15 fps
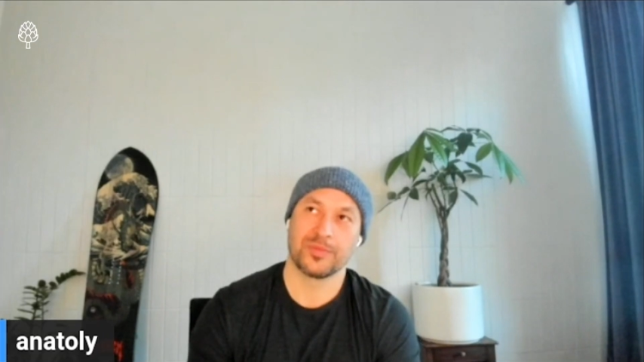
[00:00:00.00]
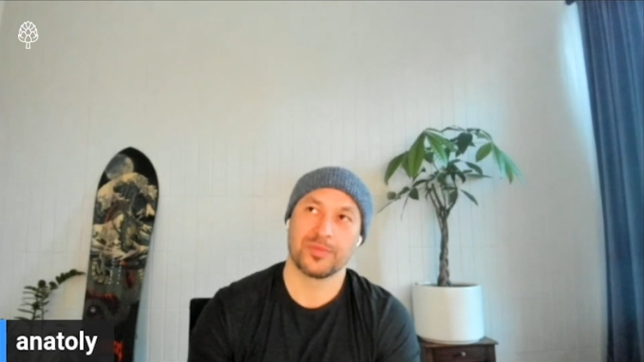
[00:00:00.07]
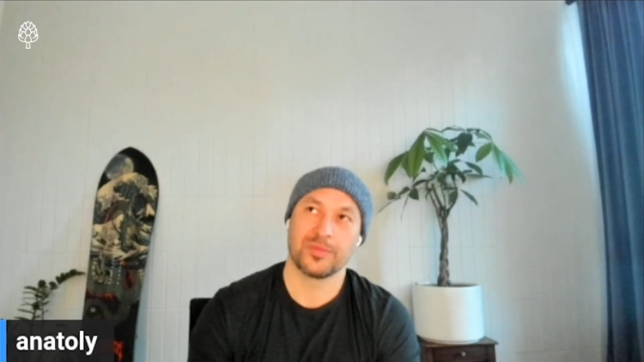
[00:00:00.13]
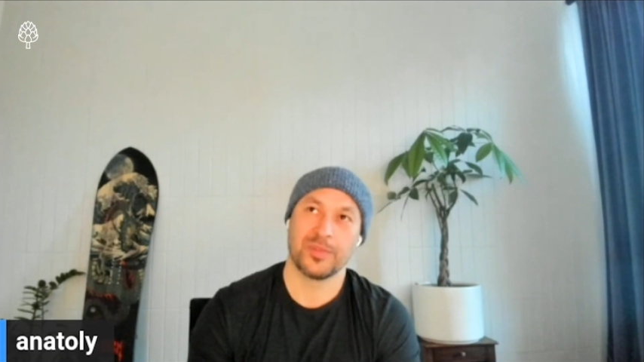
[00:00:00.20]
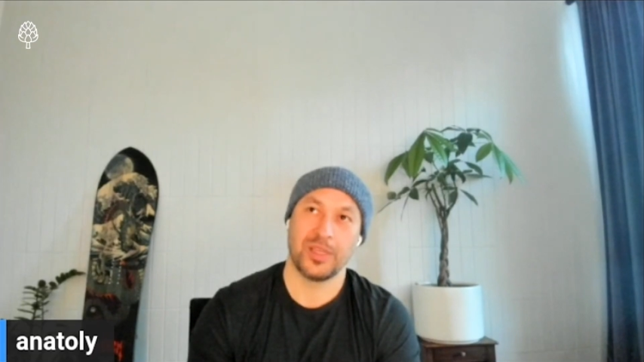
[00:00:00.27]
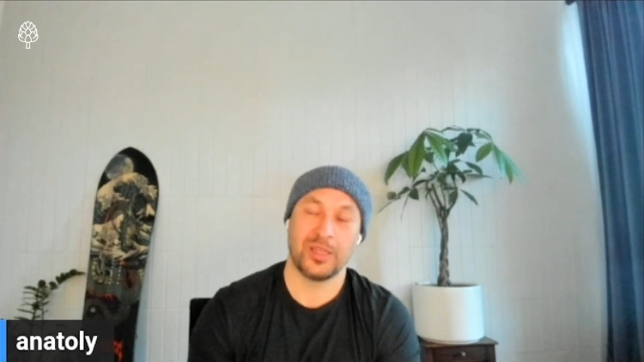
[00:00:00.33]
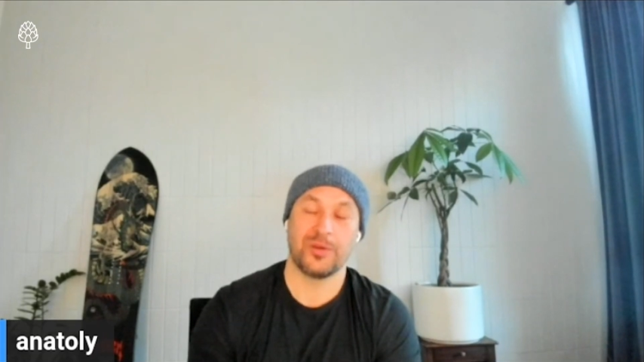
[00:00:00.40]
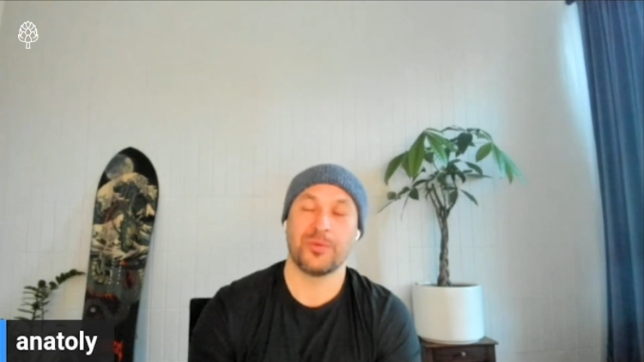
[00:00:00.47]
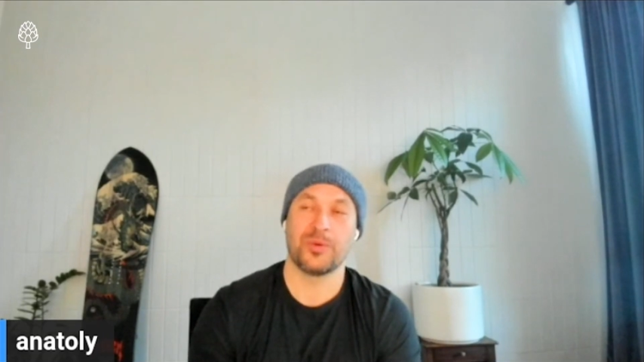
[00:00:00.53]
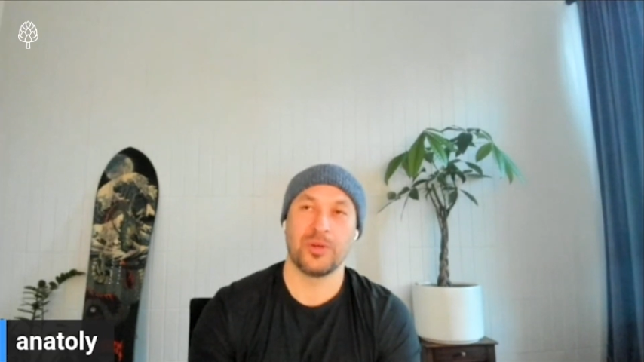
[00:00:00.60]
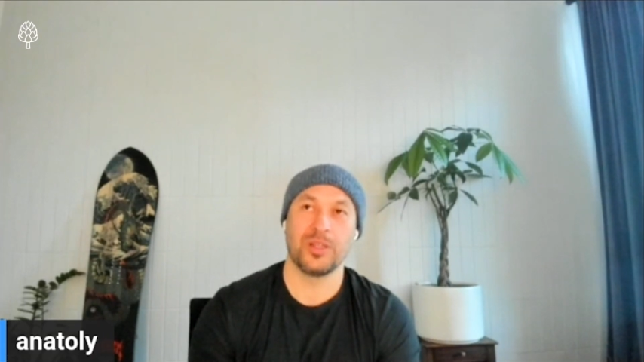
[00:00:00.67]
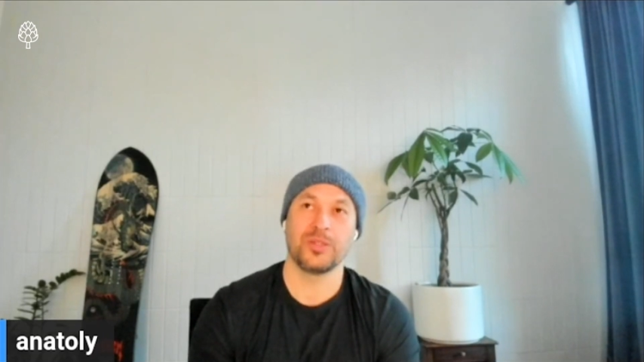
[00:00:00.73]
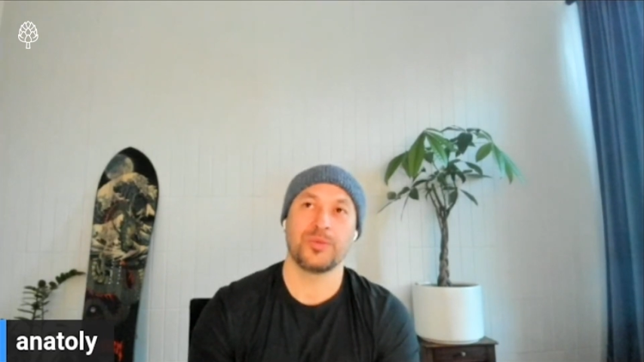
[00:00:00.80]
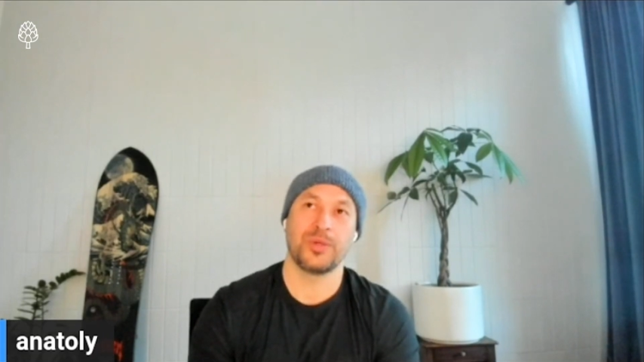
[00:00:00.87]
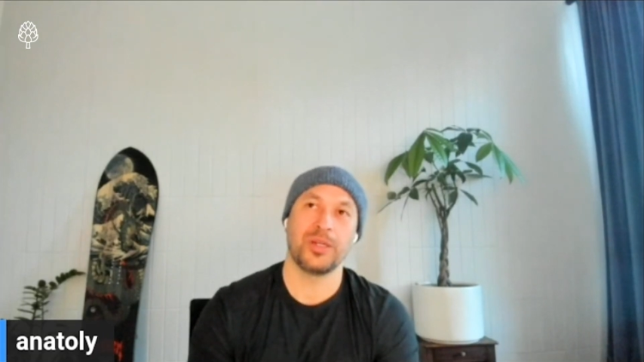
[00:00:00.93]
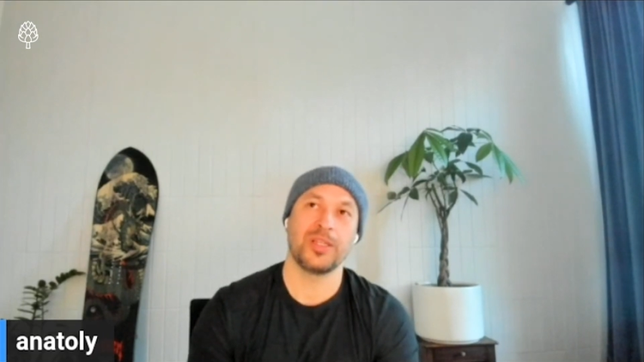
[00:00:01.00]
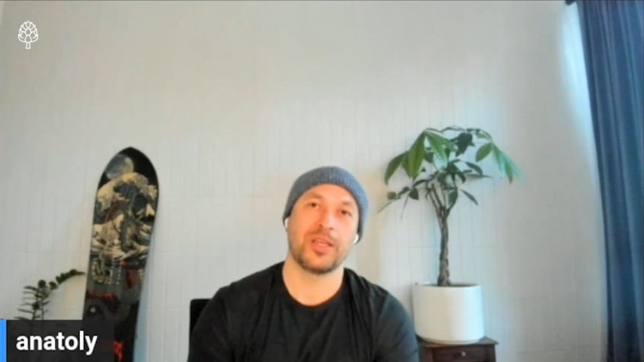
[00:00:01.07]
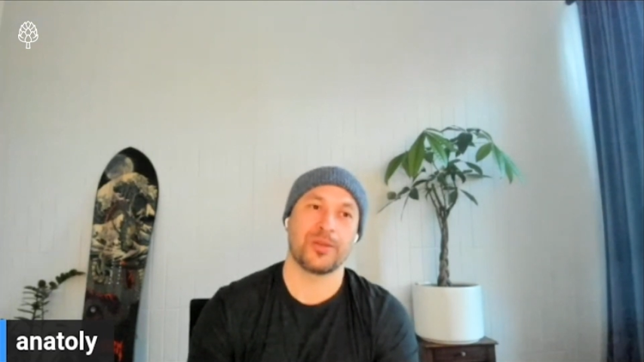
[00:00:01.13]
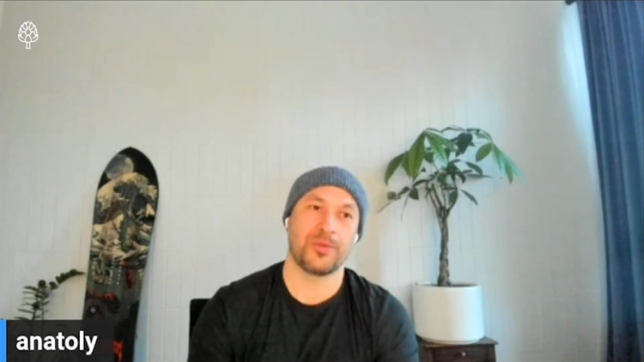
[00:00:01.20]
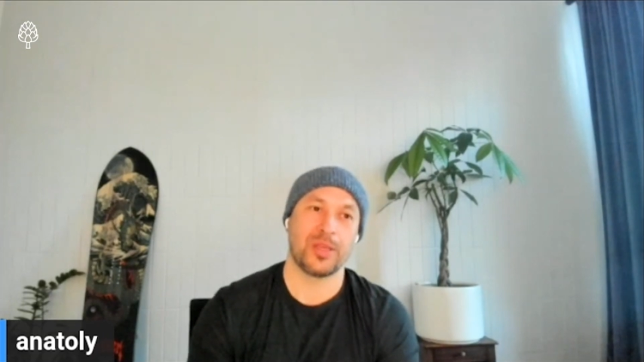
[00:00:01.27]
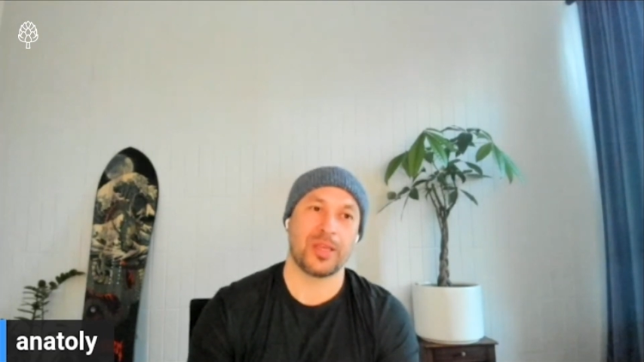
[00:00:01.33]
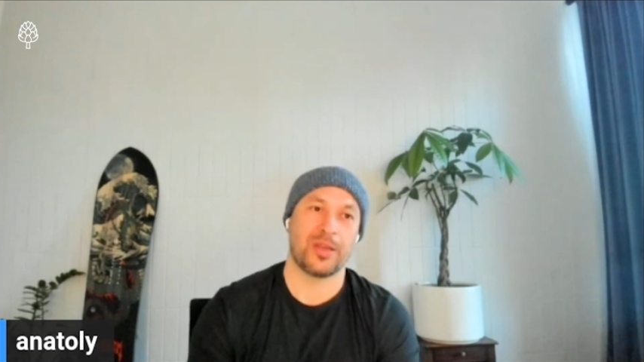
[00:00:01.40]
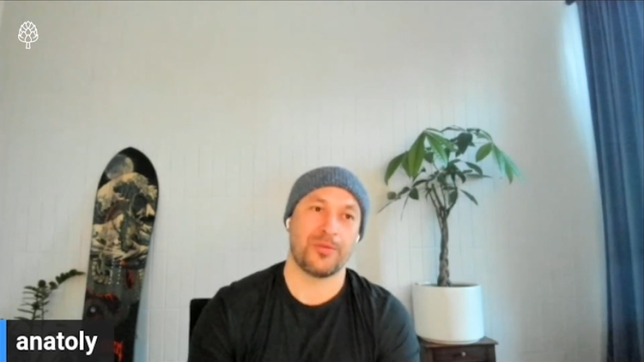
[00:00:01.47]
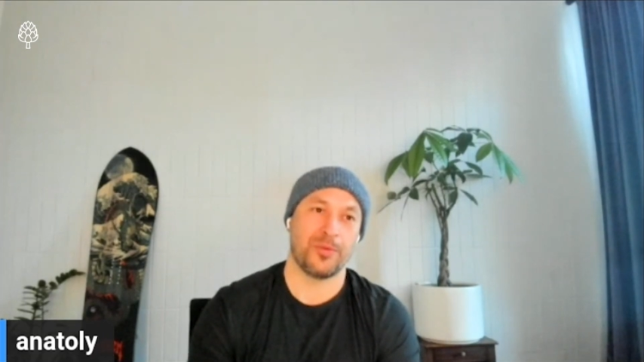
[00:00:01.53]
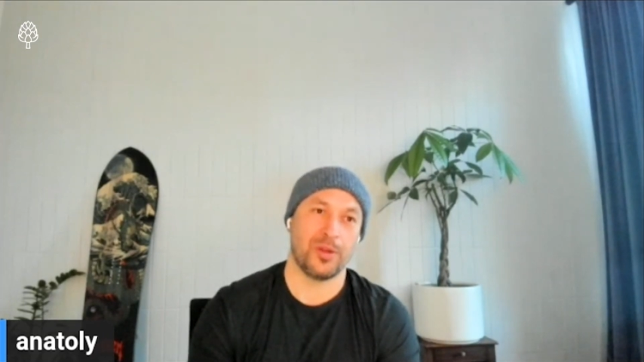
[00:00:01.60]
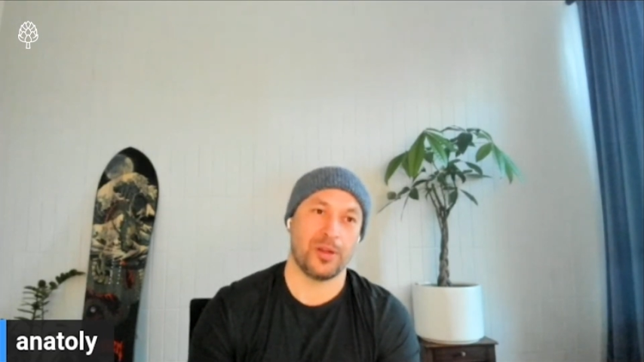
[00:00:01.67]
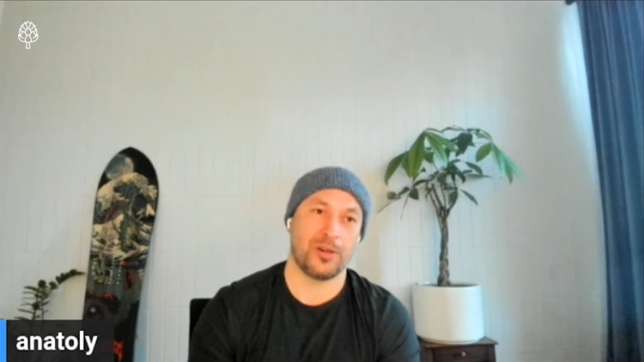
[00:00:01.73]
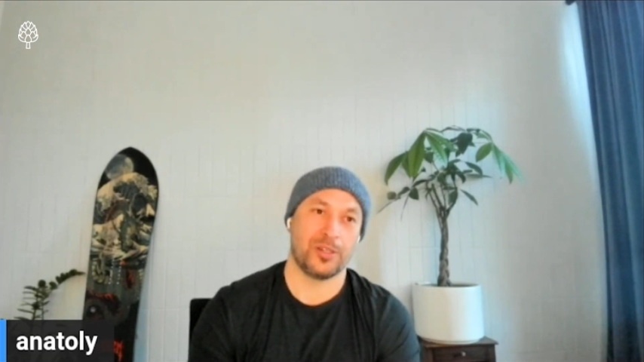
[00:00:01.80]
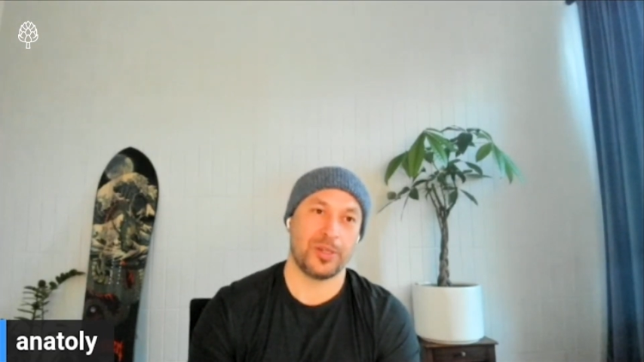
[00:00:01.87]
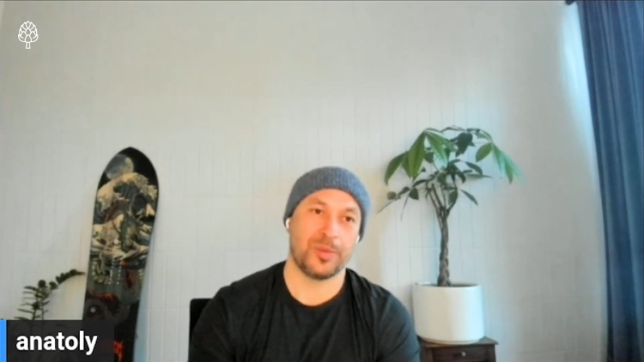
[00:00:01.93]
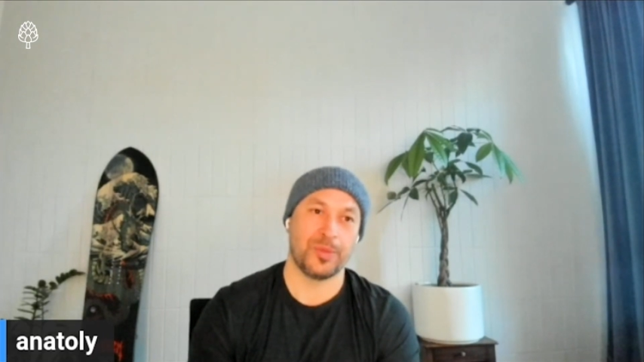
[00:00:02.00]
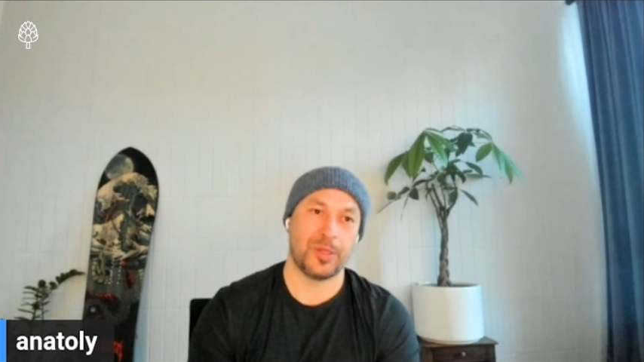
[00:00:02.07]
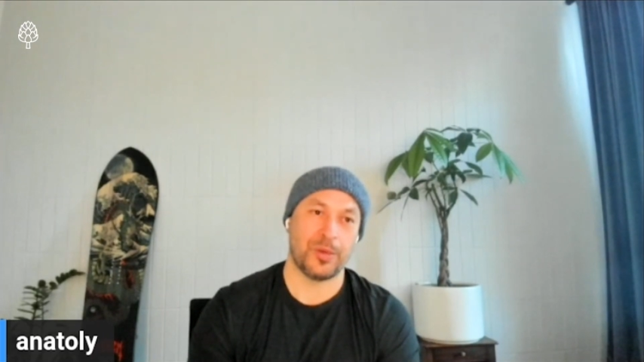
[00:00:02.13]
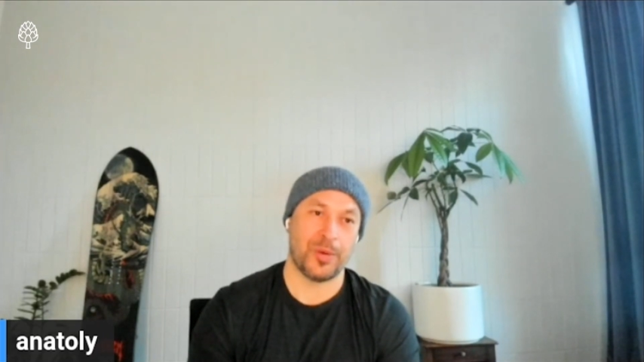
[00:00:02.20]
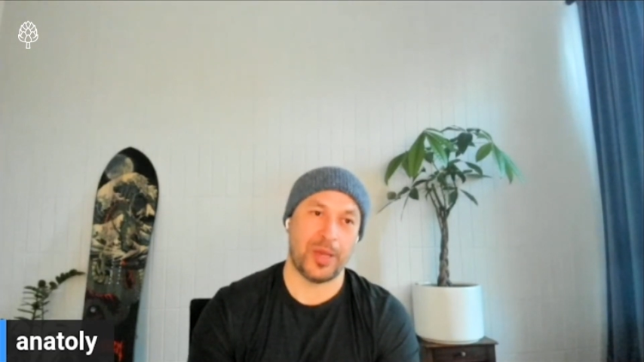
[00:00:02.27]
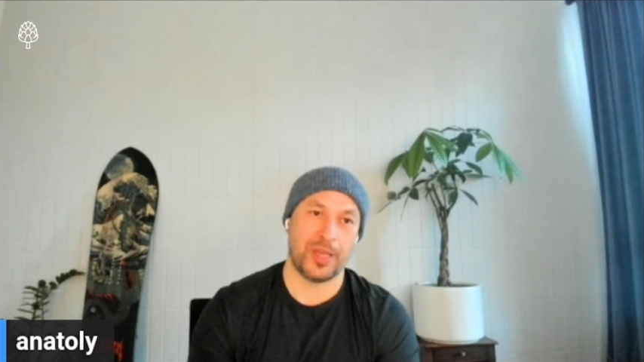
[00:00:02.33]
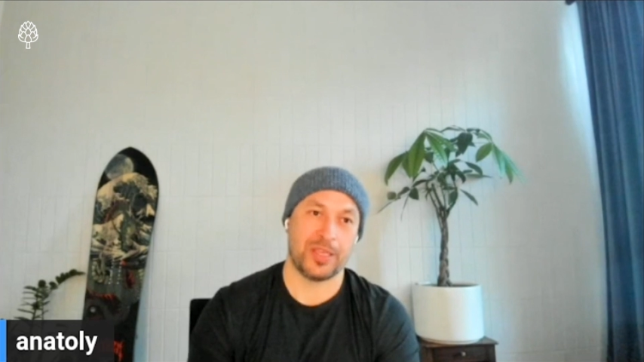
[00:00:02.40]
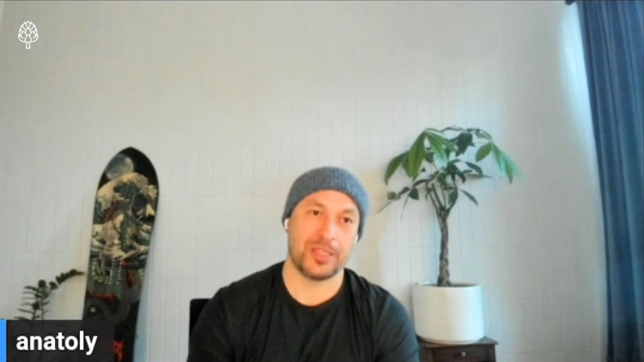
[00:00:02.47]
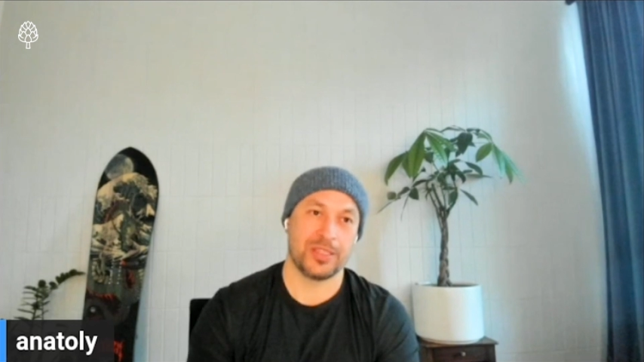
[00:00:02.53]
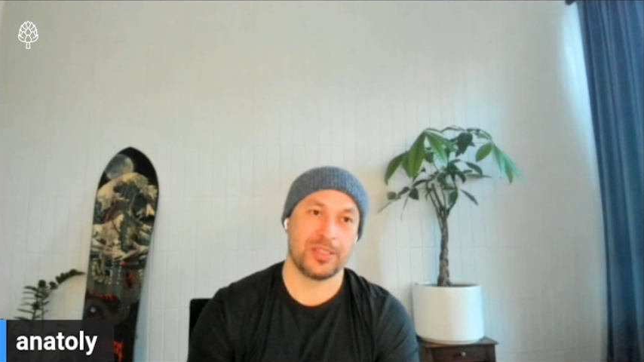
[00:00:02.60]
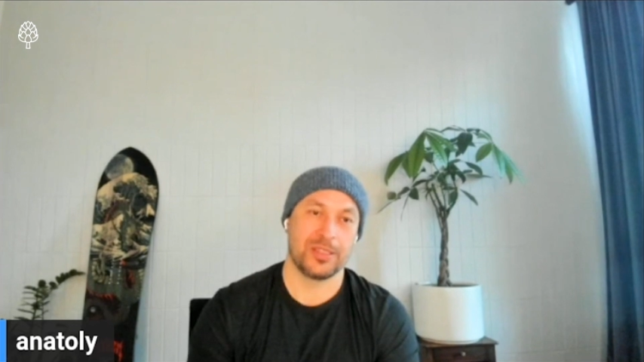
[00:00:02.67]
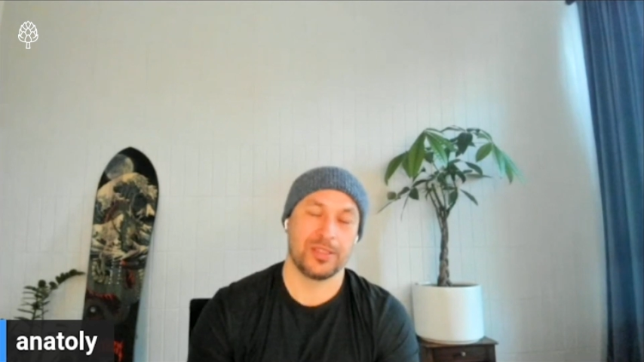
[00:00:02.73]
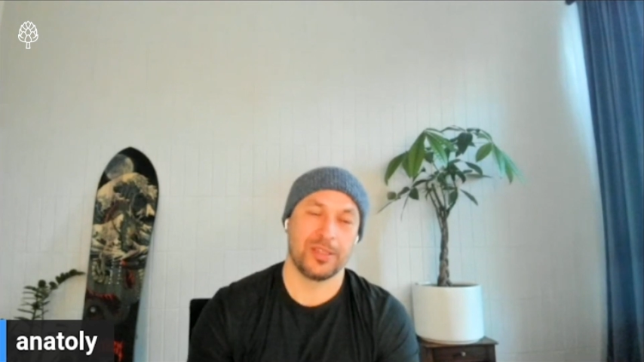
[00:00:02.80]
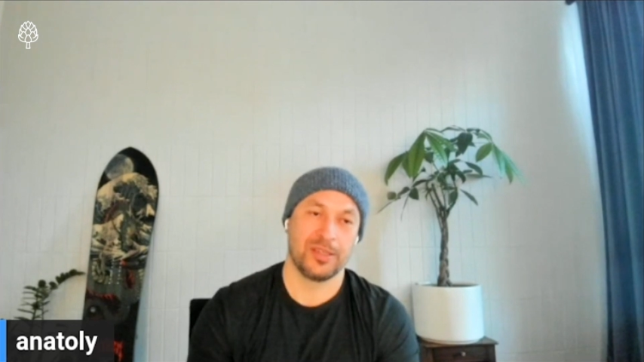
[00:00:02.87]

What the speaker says: in a world where like we get RWAs